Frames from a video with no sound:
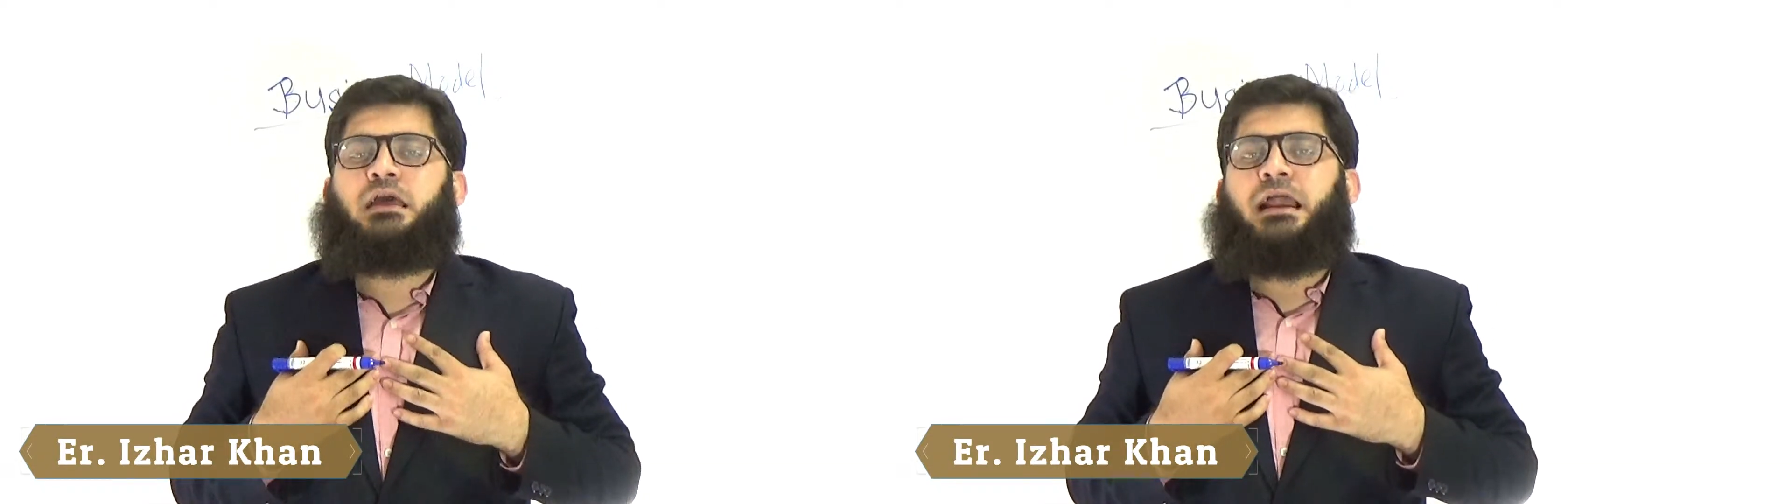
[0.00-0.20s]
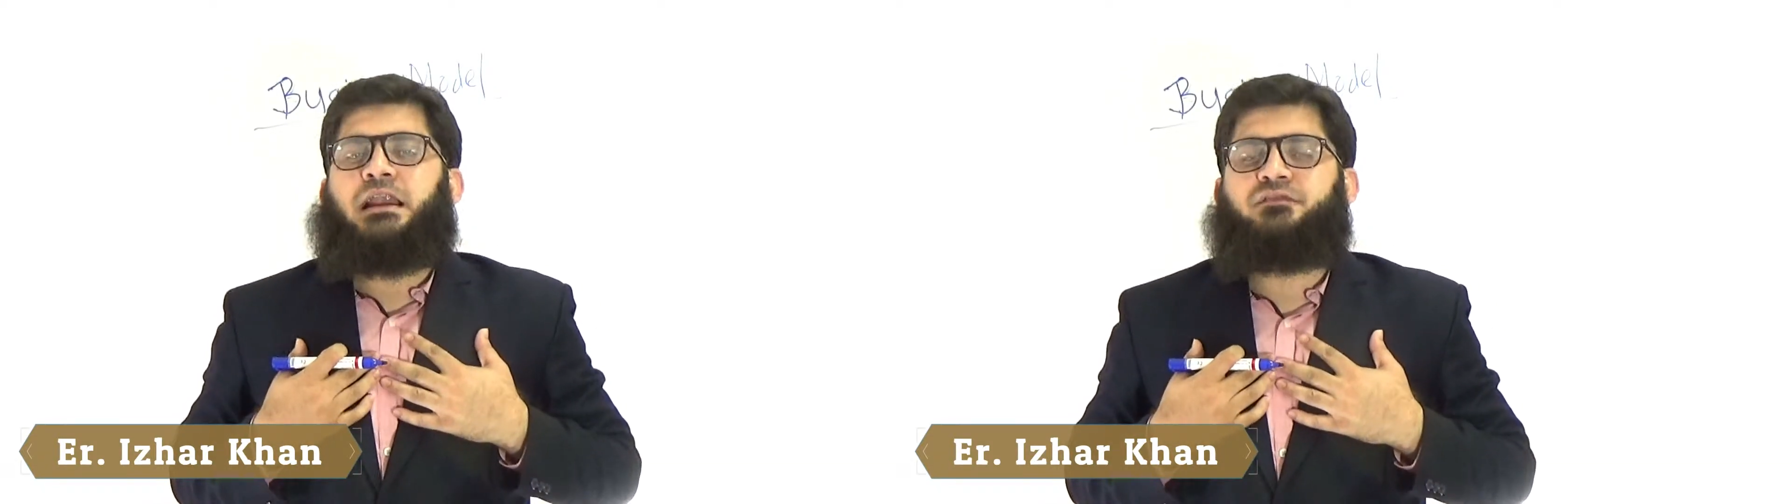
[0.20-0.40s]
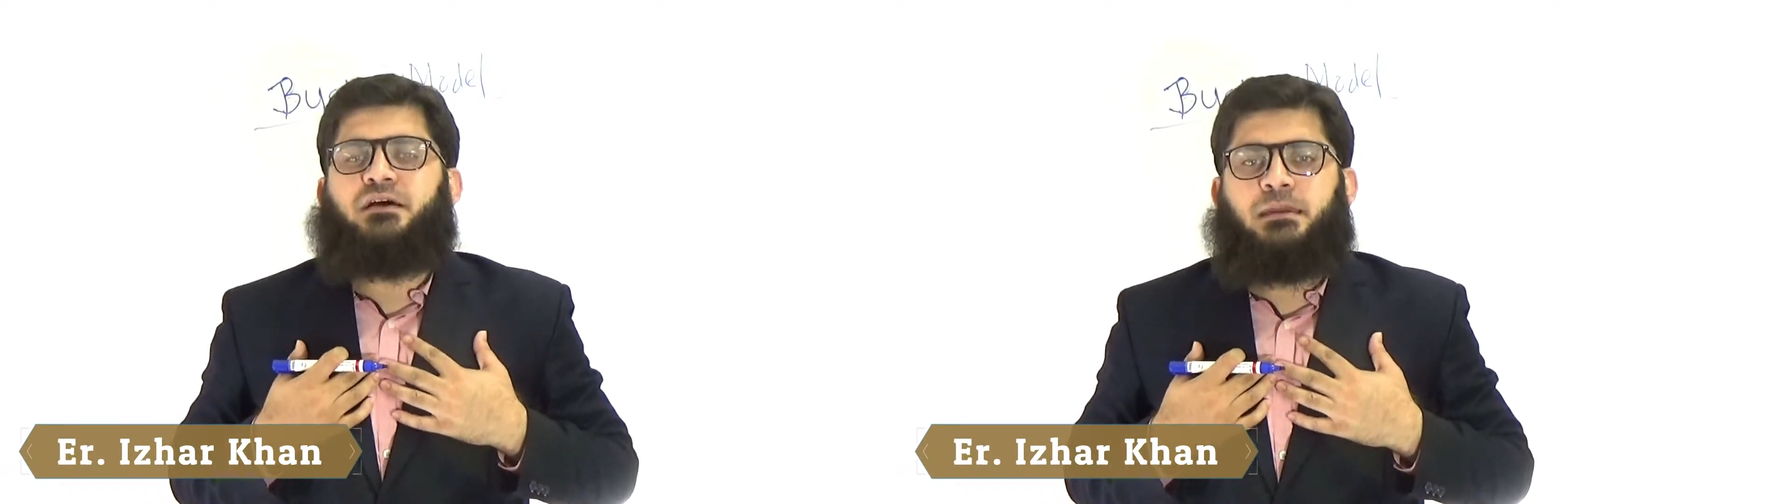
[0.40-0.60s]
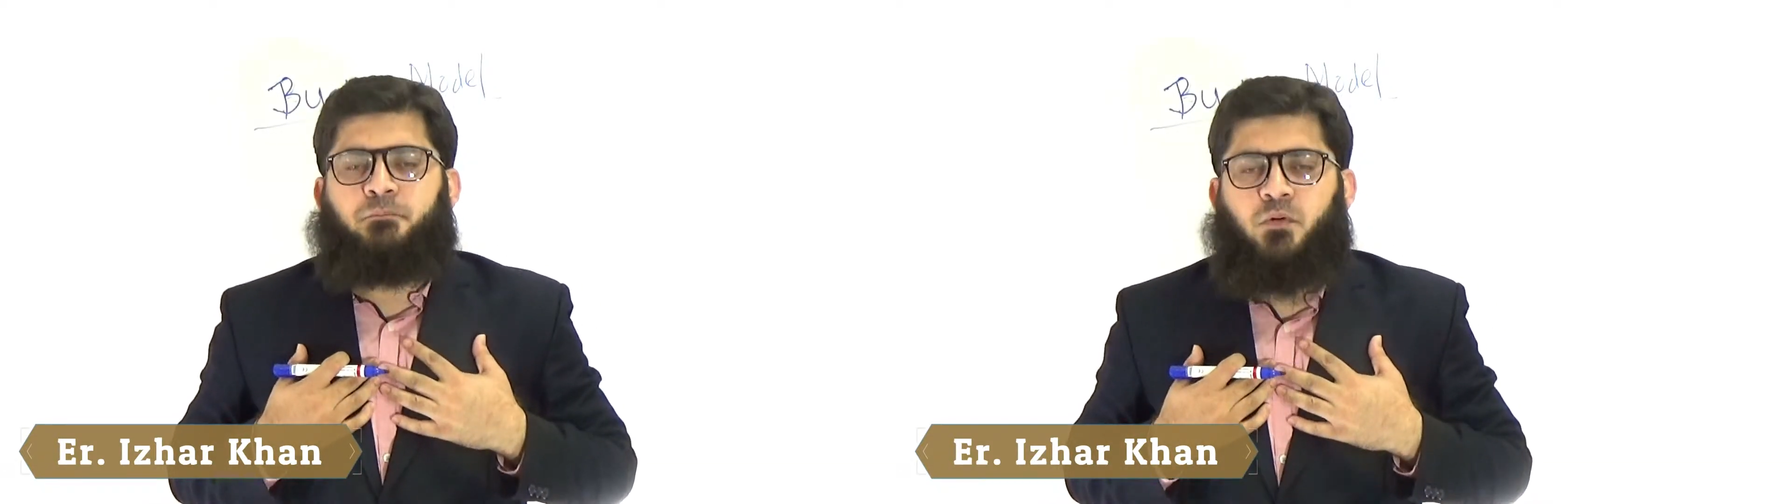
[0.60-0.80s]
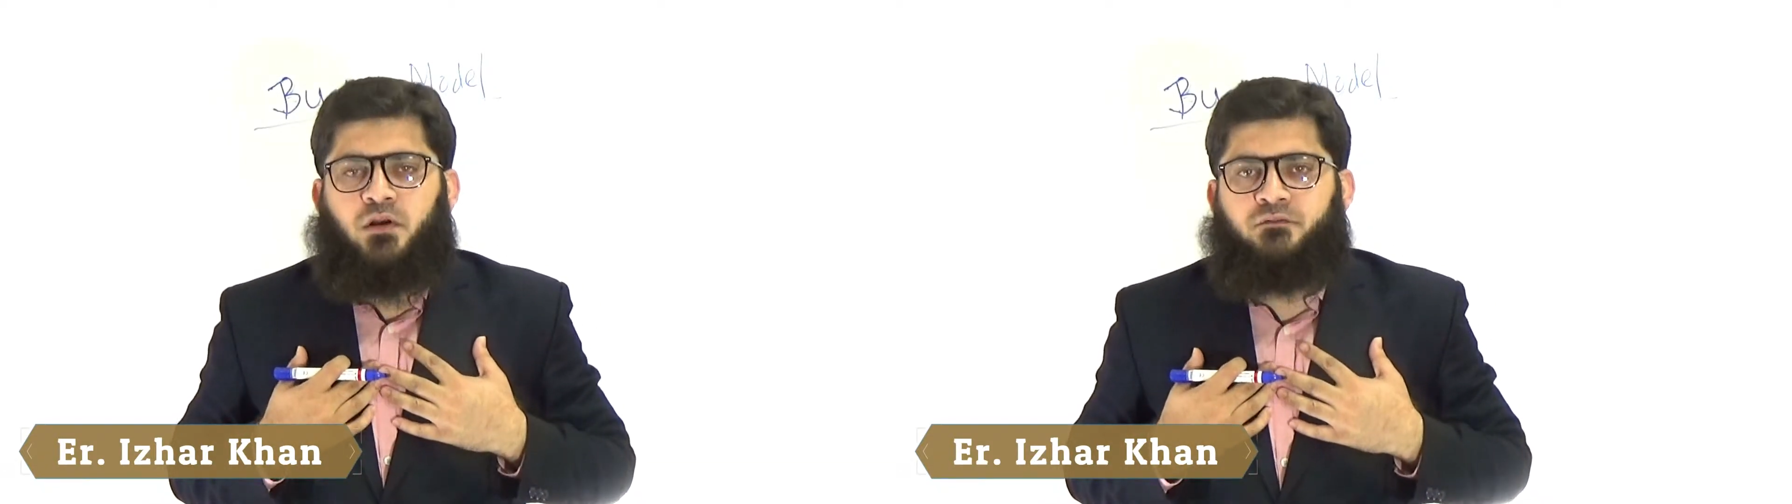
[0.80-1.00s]
it's very
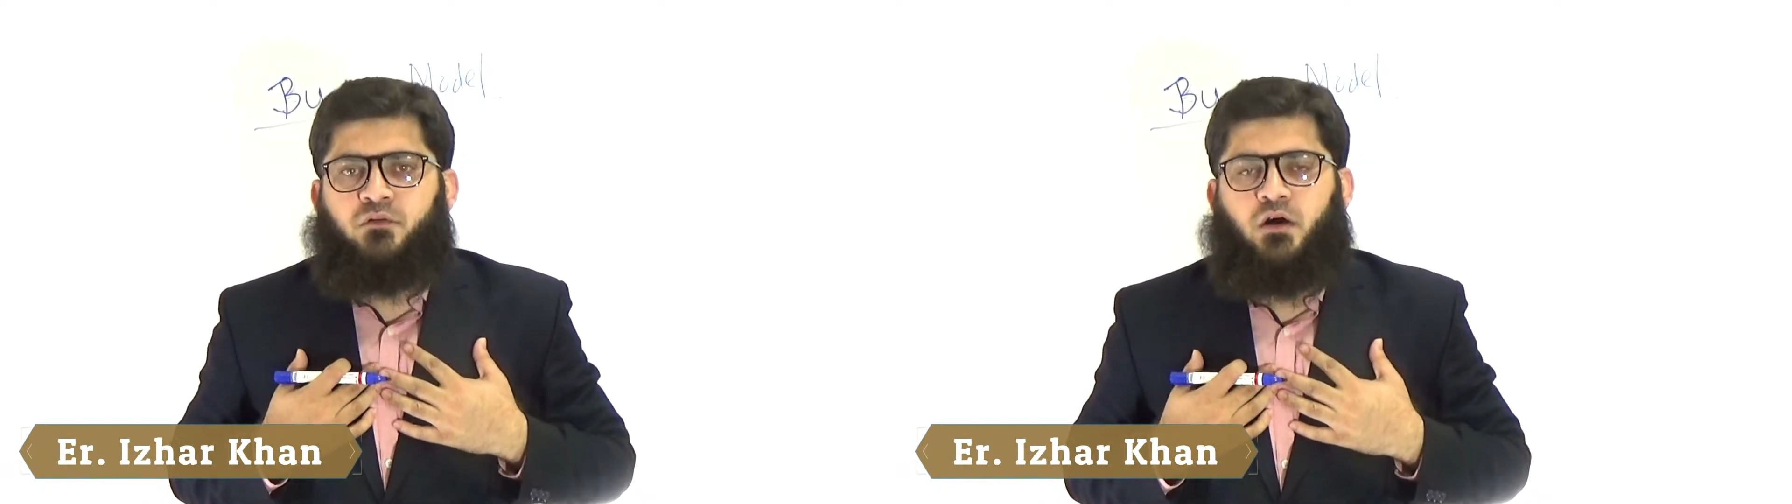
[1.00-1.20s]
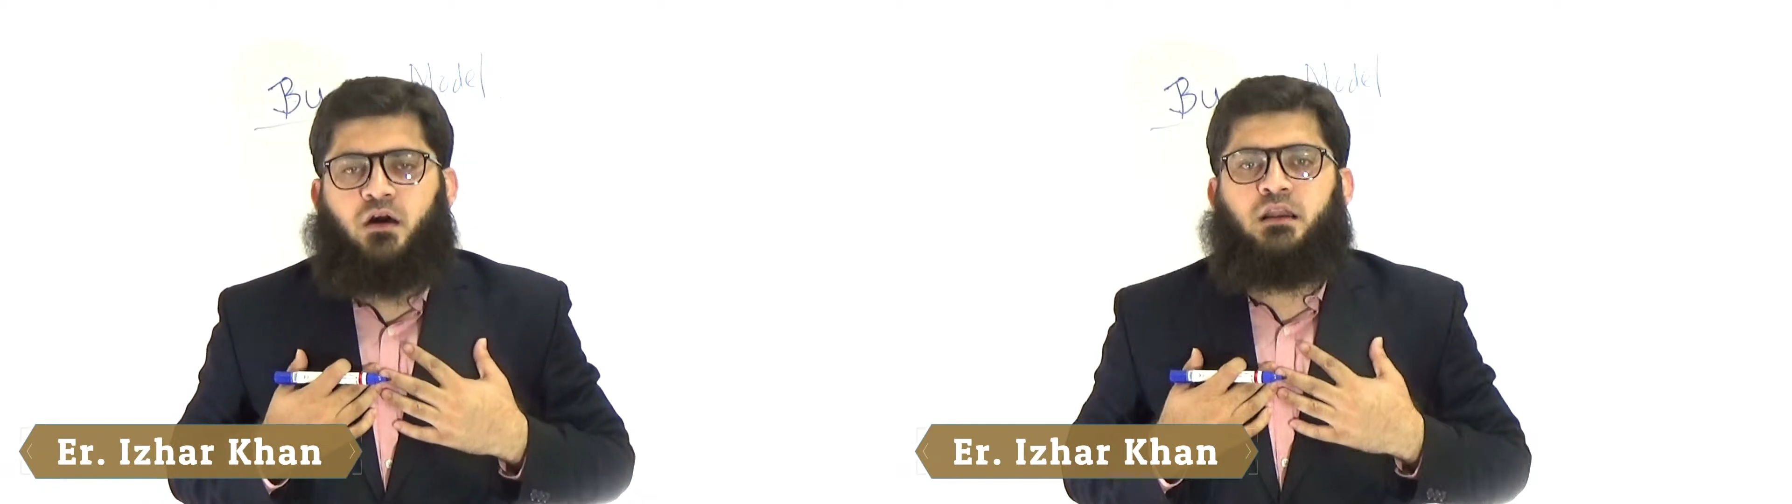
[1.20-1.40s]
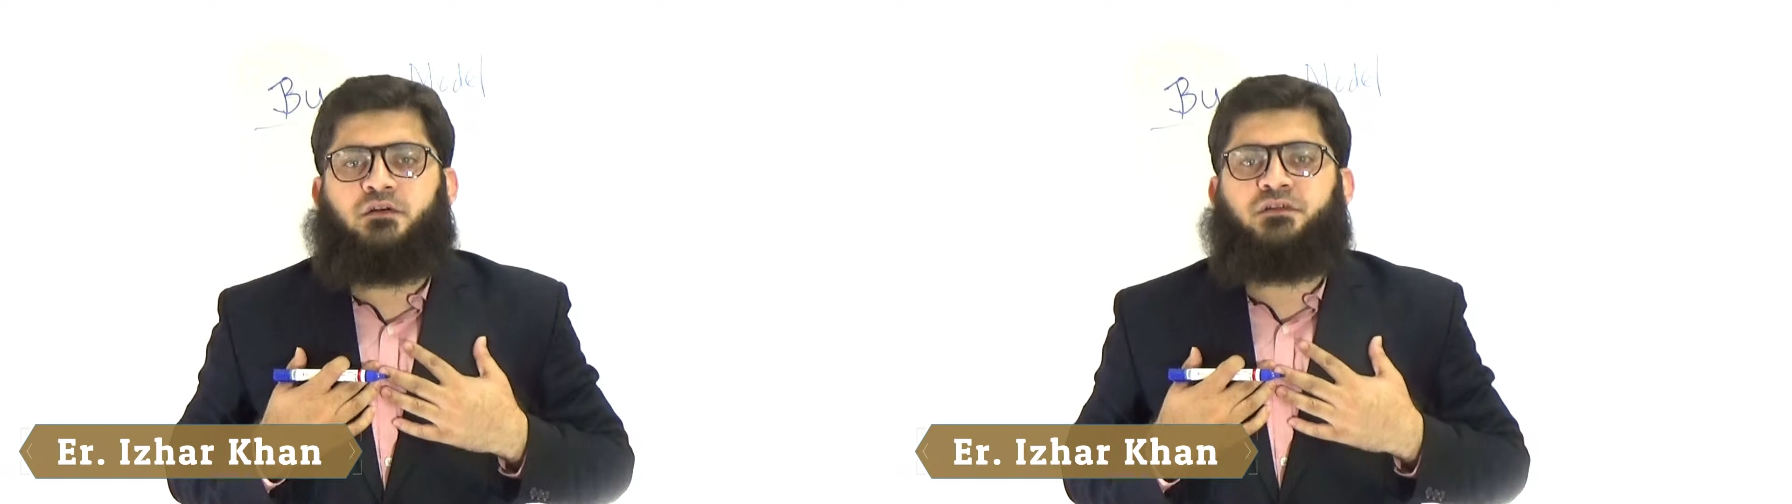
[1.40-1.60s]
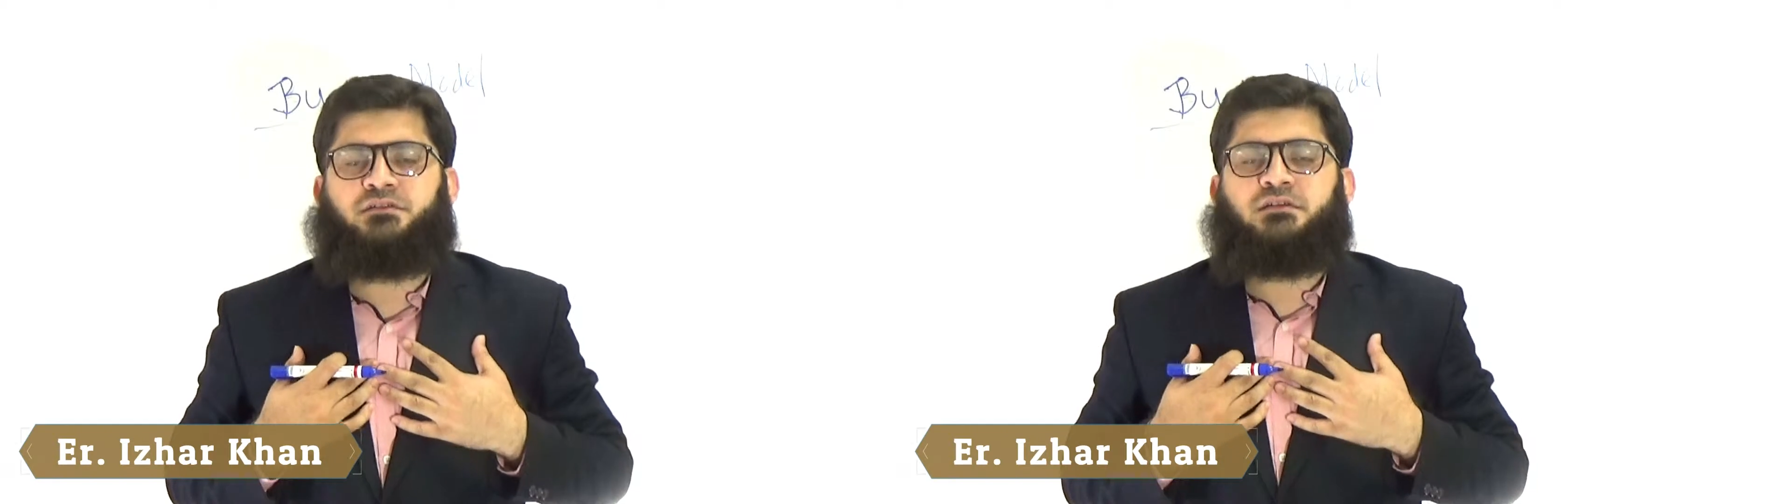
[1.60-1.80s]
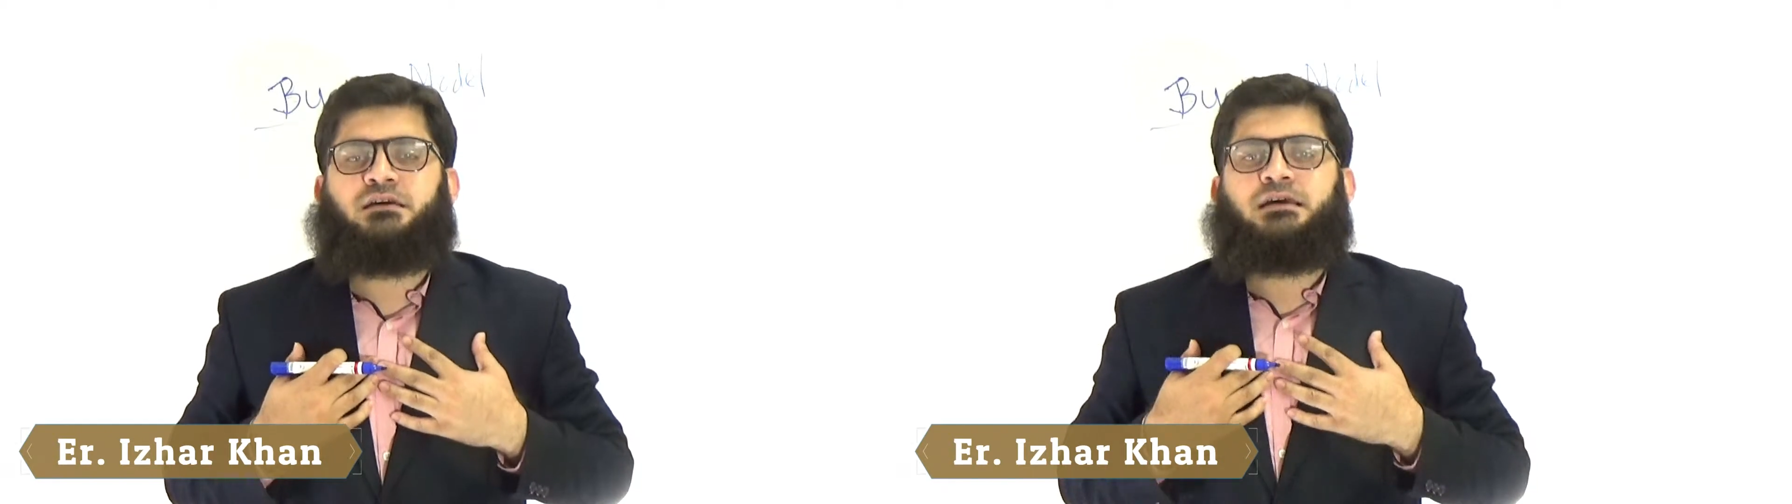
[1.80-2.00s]
important for all of us